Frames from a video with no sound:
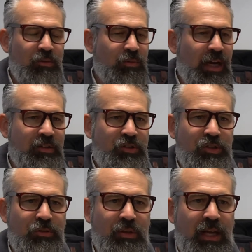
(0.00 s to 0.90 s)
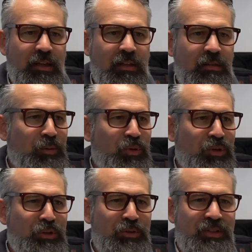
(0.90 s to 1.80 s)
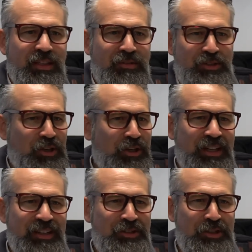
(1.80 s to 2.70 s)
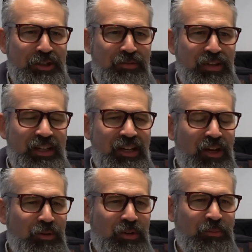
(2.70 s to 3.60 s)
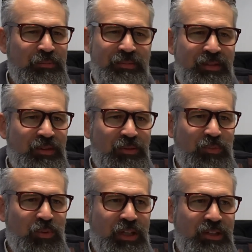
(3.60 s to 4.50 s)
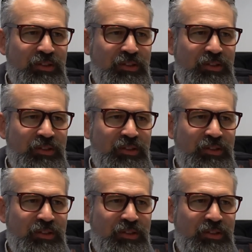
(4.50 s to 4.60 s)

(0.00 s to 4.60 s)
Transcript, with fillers: write, shoot, edit, produce, and turn in your video, and we